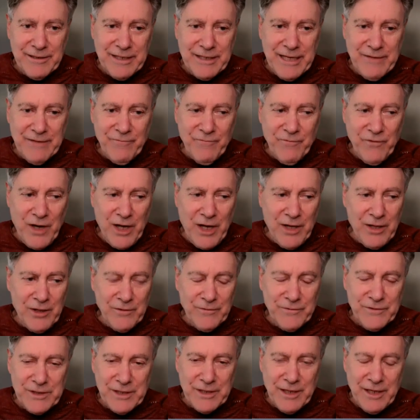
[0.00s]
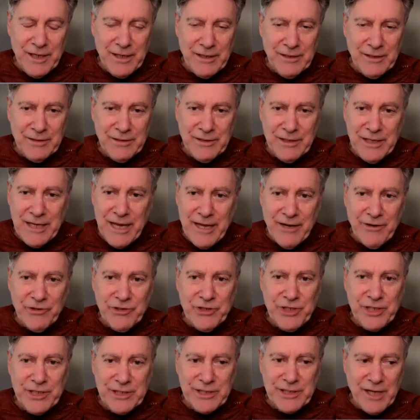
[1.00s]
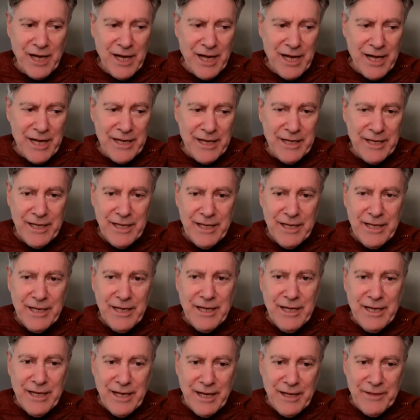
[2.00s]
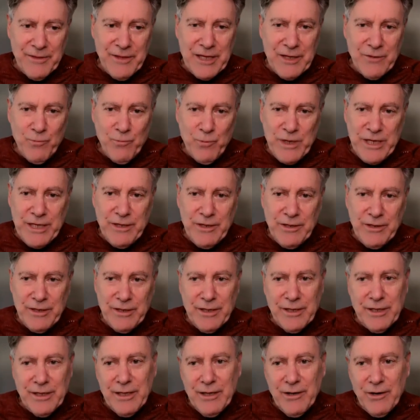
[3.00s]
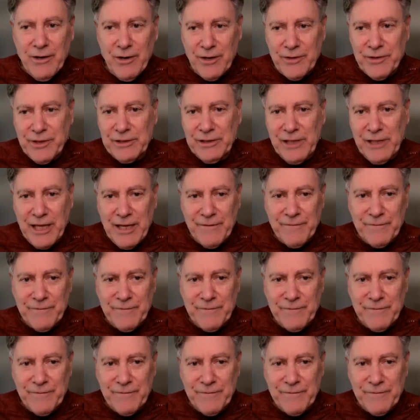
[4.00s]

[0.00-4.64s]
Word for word: uh, get involved, and the energy is high. And I think we on the